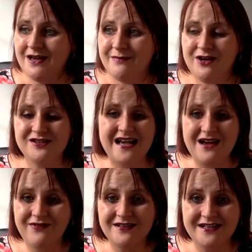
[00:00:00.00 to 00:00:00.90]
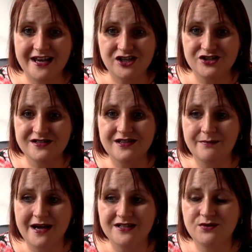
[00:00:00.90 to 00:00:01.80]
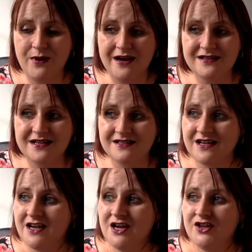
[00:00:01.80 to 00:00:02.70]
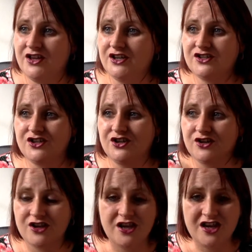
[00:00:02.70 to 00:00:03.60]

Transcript: because I've had occasions in the past where it says that, you know,